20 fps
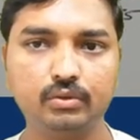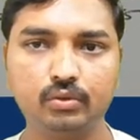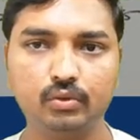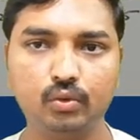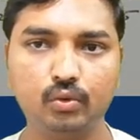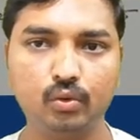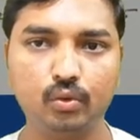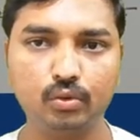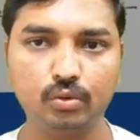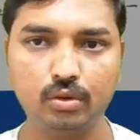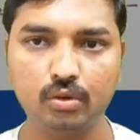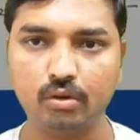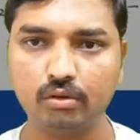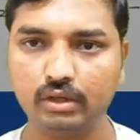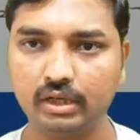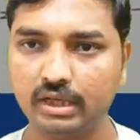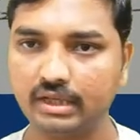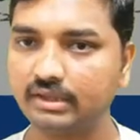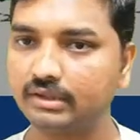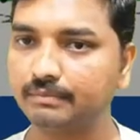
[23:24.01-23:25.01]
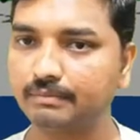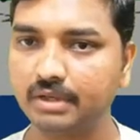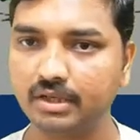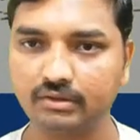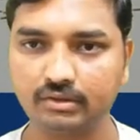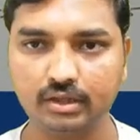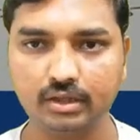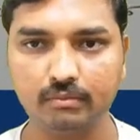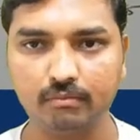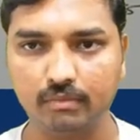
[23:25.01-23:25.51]
no dot is
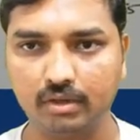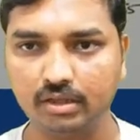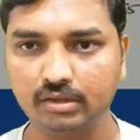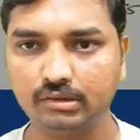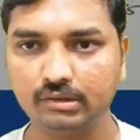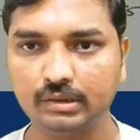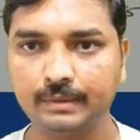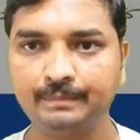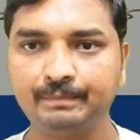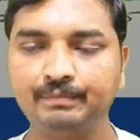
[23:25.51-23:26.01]
present, means